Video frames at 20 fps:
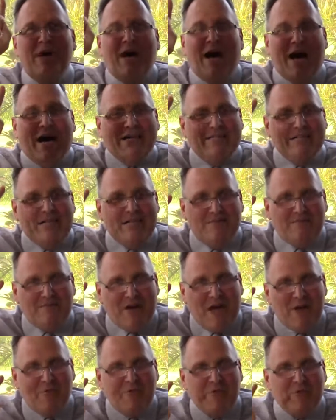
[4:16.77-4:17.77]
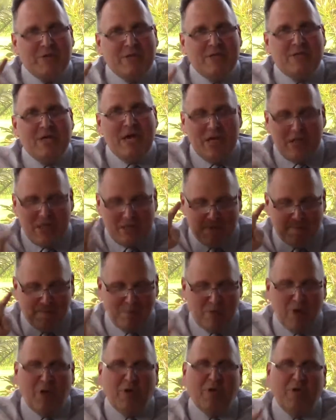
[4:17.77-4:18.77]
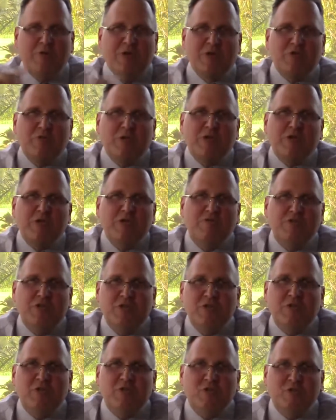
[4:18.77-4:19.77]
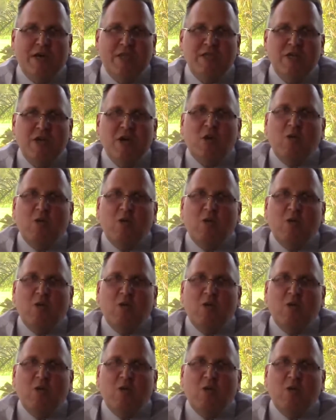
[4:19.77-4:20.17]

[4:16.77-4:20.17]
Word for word: identifying with the death, the burial, and resurrection of Jesus Christ,